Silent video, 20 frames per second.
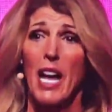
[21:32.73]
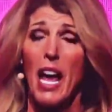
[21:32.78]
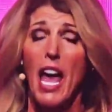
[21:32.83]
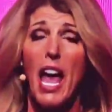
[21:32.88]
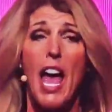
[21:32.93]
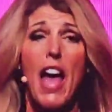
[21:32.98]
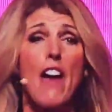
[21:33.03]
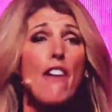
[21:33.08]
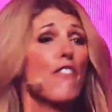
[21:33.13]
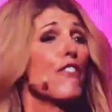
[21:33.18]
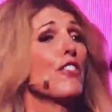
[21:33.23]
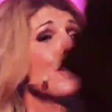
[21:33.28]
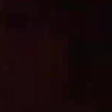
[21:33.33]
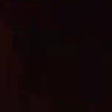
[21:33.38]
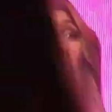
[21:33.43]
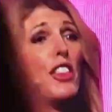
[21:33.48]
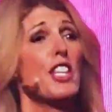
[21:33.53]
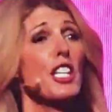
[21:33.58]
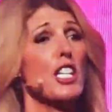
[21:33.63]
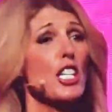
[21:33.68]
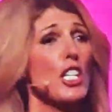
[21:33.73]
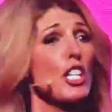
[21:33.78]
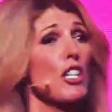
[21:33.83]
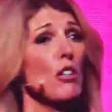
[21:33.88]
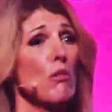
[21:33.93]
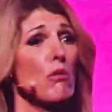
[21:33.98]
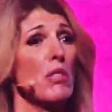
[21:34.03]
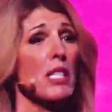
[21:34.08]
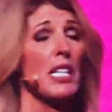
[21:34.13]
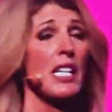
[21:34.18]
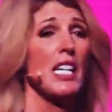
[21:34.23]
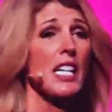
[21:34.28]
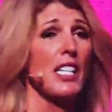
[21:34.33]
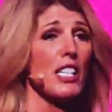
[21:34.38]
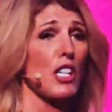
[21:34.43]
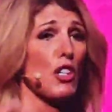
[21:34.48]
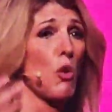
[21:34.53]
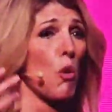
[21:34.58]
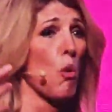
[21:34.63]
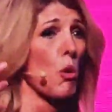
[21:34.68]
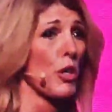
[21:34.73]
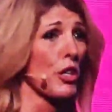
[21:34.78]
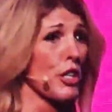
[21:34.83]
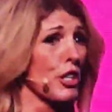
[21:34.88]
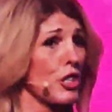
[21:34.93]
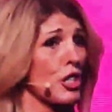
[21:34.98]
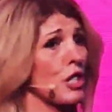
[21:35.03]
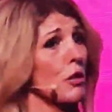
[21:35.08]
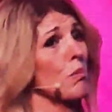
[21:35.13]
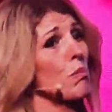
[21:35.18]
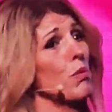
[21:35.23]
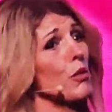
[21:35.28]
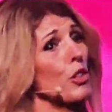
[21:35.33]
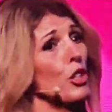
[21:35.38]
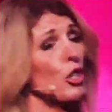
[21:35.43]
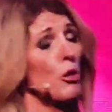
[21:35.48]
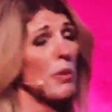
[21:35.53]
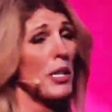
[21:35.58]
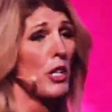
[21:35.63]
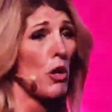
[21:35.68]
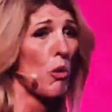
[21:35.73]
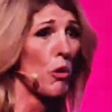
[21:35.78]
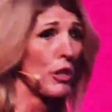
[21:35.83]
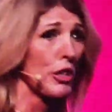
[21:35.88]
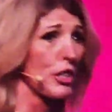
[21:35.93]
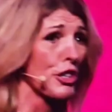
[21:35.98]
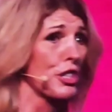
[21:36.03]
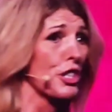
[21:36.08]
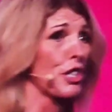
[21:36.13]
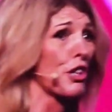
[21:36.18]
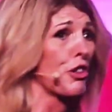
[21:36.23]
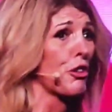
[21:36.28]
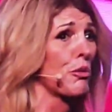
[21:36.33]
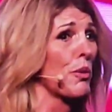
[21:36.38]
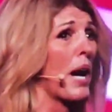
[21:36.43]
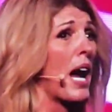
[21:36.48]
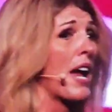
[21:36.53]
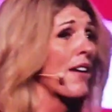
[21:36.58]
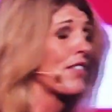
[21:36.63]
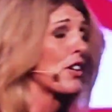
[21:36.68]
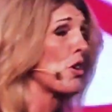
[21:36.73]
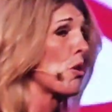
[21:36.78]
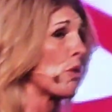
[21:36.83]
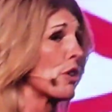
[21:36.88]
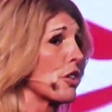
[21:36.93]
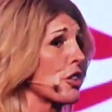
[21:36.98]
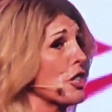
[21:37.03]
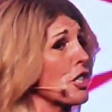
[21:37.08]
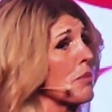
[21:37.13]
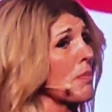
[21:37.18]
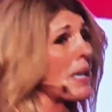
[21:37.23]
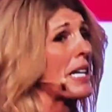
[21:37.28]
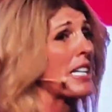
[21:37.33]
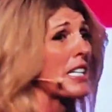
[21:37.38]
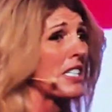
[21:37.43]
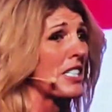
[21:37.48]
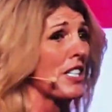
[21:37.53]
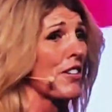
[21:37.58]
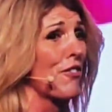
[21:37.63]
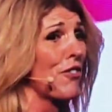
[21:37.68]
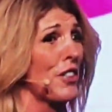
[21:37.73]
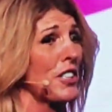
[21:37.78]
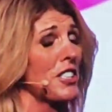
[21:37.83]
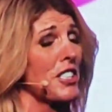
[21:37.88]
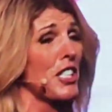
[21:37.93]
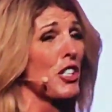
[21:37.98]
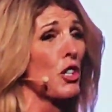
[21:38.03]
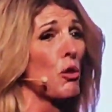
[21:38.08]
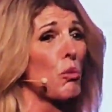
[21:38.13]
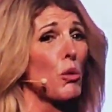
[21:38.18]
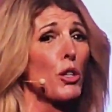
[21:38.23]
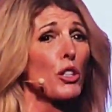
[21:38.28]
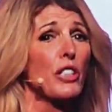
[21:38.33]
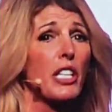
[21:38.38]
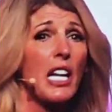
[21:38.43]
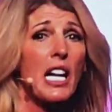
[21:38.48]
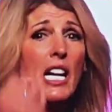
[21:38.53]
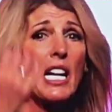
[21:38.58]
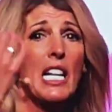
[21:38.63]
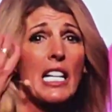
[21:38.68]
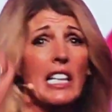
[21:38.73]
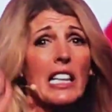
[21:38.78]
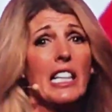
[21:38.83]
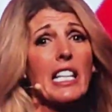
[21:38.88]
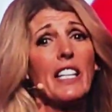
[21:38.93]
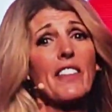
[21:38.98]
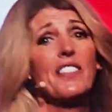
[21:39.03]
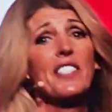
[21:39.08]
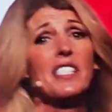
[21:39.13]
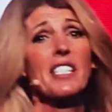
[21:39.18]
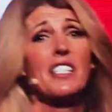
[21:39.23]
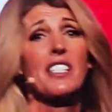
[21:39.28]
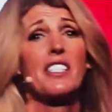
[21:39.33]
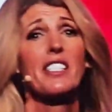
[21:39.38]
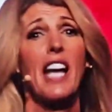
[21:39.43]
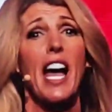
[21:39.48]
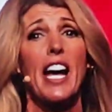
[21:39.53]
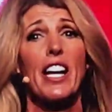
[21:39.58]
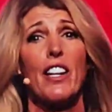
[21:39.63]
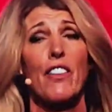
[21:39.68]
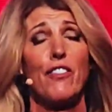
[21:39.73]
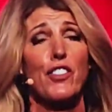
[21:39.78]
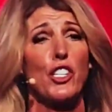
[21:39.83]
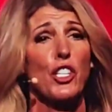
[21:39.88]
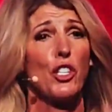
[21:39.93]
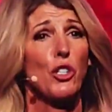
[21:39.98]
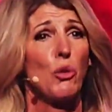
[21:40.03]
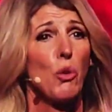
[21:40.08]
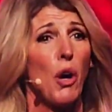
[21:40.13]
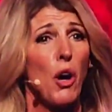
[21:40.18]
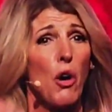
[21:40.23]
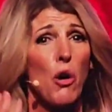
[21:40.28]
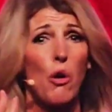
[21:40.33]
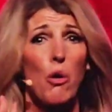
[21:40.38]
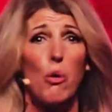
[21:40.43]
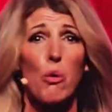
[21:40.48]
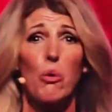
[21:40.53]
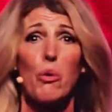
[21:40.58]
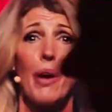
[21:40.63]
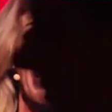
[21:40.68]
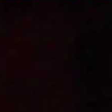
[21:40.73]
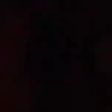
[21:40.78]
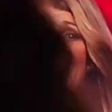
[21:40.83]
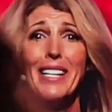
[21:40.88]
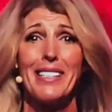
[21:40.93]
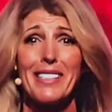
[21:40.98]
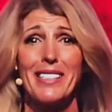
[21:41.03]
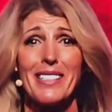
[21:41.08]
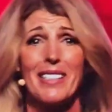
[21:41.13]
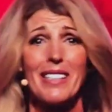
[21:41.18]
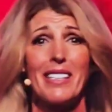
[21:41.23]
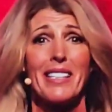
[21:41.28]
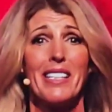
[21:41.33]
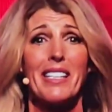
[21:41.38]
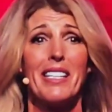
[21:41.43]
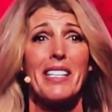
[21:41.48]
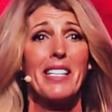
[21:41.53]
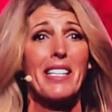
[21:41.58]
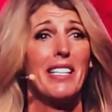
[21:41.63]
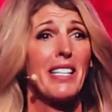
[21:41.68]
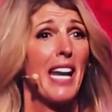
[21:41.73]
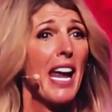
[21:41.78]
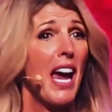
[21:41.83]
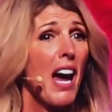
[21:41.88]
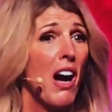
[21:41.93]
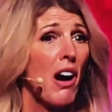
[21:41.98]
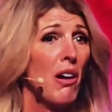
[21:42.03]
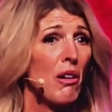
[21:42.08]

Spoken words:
Everything you need in order to bloom, in order to thrive, in order to make a difference in the world lives inside of you right now.